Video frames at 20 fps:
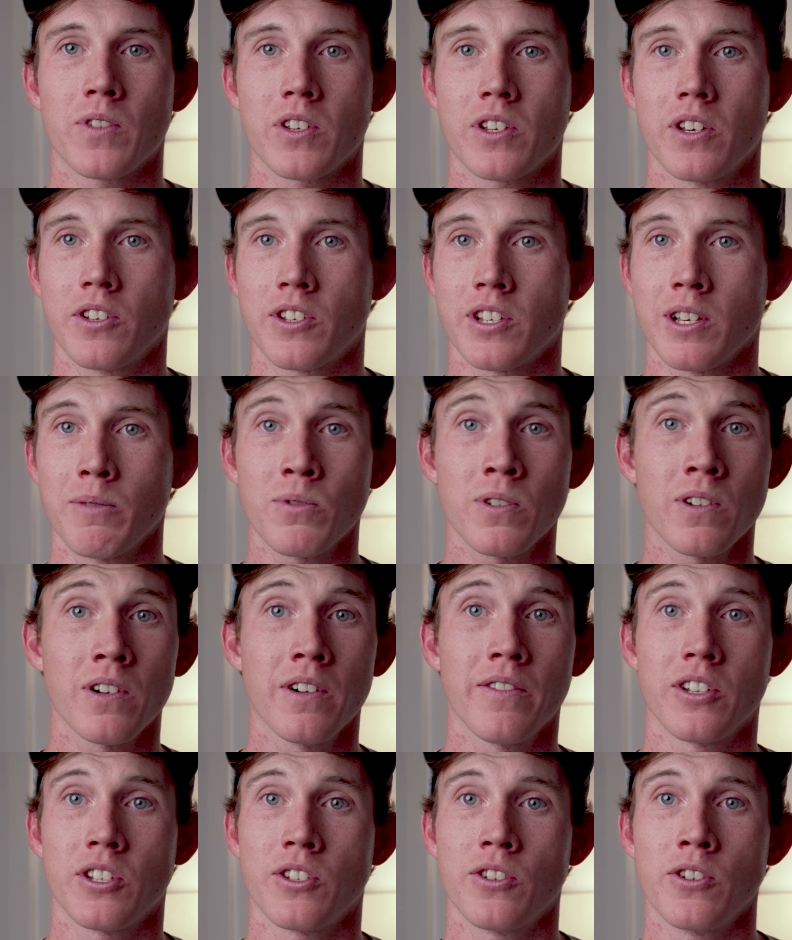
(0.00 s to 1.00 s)
So some
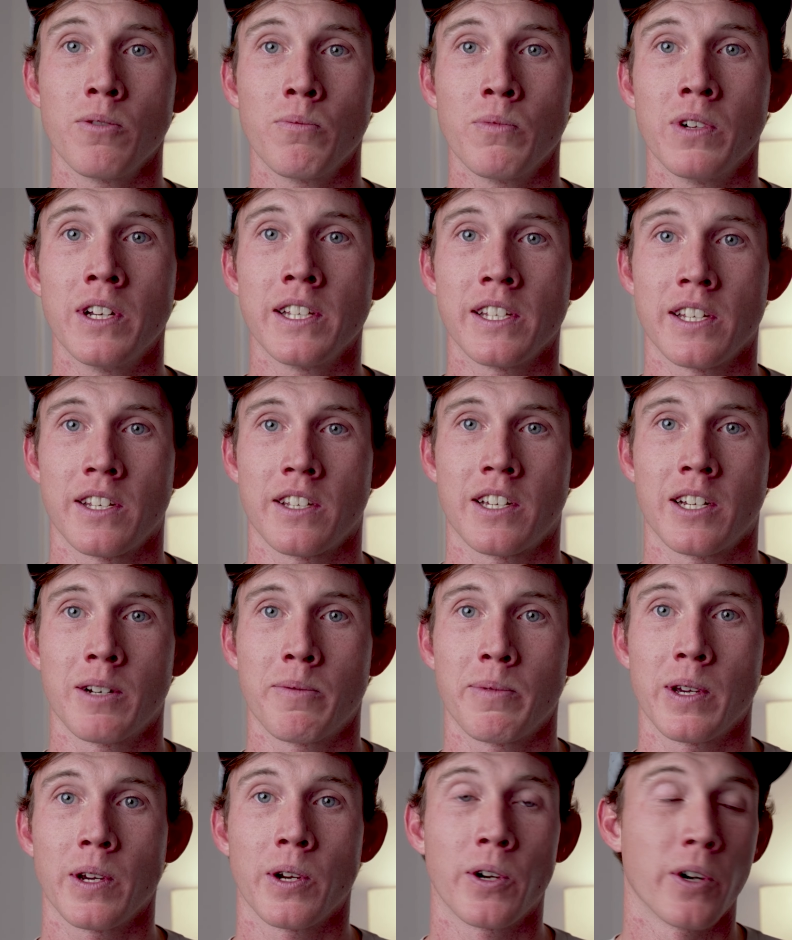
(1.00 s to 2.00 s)
sort of a zoom lens is going
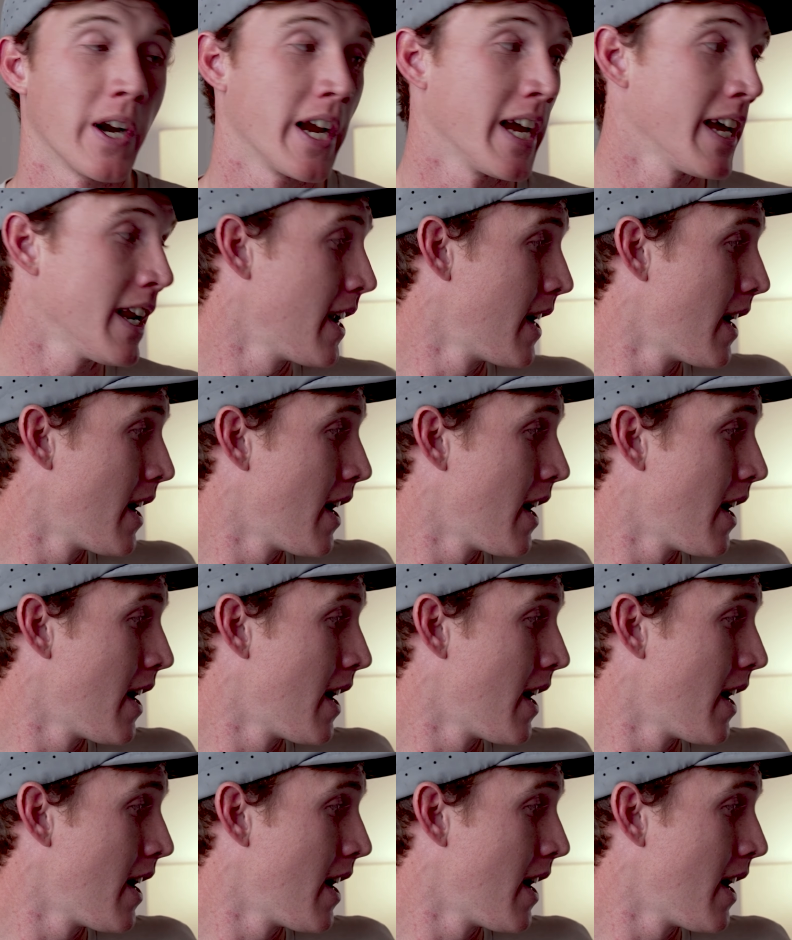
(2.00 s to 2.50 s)
to be great.